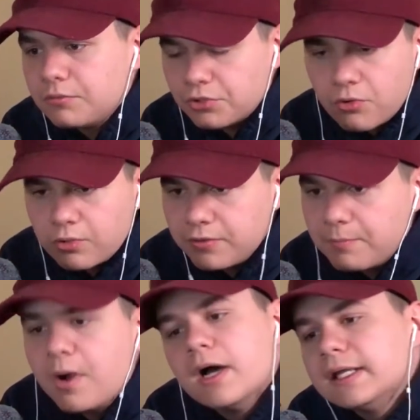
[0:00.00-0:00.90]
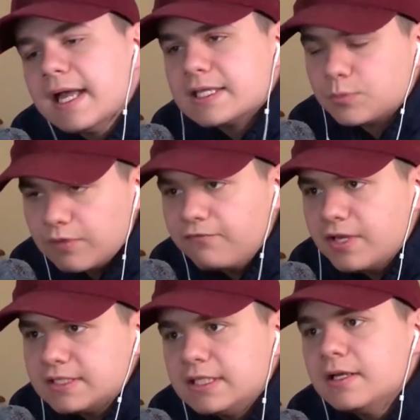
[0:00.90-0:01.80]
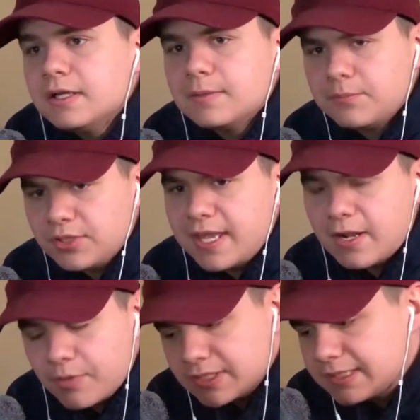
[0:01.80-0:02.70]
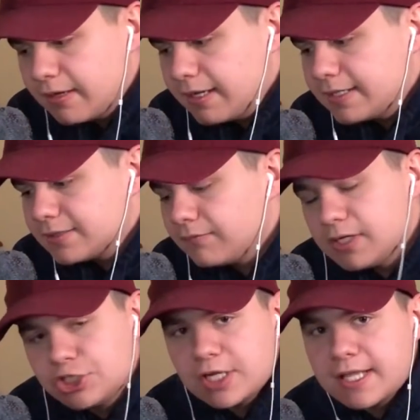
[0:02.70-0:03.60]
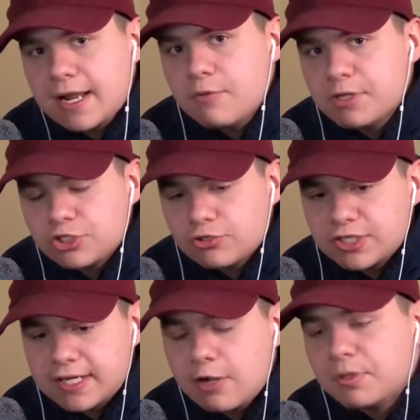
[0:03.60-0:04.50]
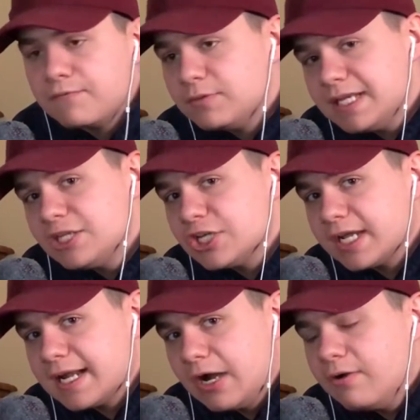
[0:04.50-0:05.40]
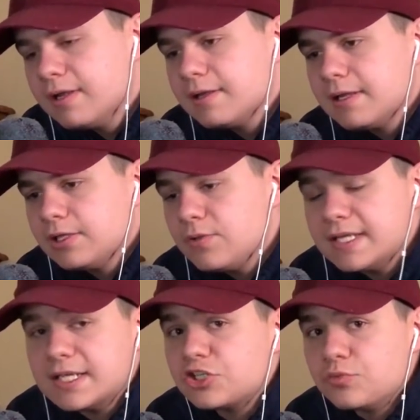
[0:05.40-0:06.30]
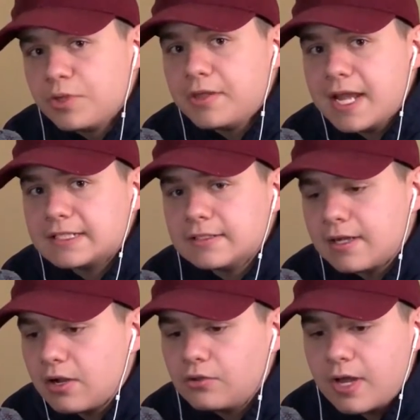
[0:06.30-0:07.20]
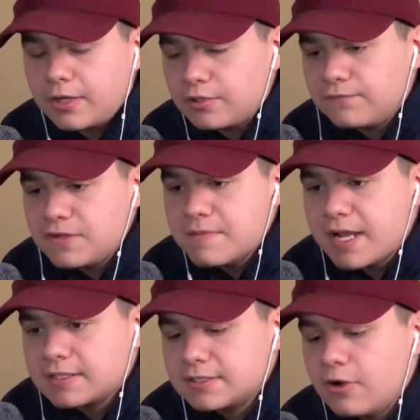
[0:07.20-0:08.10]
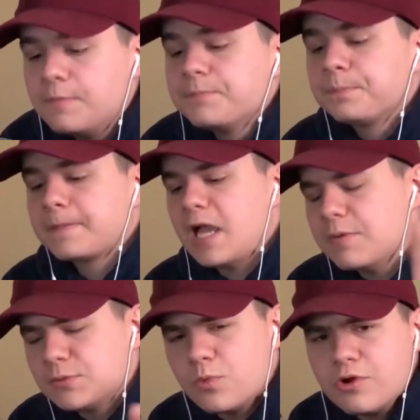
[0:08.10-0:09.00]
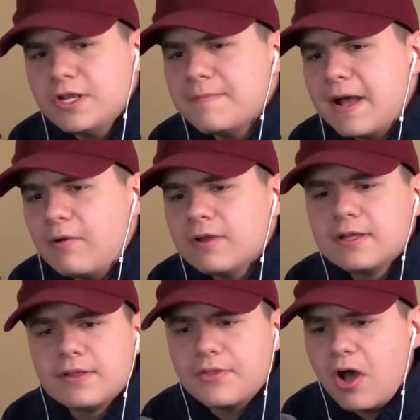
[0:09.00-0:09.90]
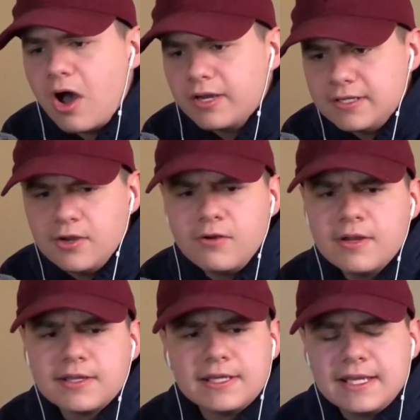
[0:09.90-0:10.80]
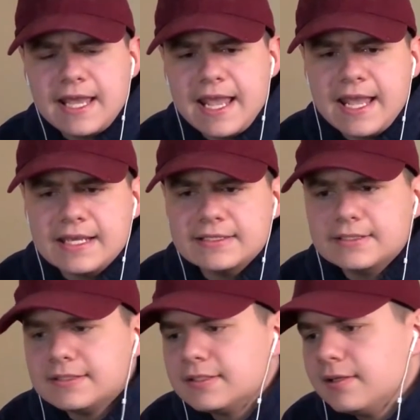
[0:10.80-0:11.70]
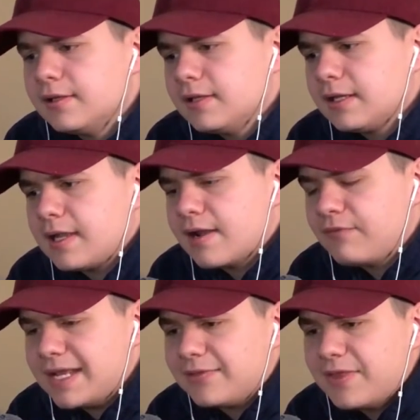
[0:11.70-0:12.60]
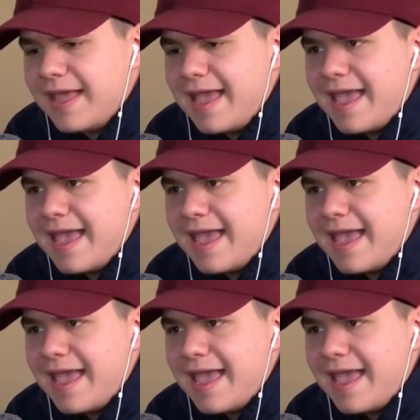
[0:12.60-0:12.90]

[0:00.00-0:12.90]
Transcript: recorded the podcast with Fuzzy. Put that up on Sunday, so if you didn't check that out, make sure you go check it out. But if you did check it out, you guys actually really liked it. I got a lot of good feedback. So I was worried about the audio and kind of like the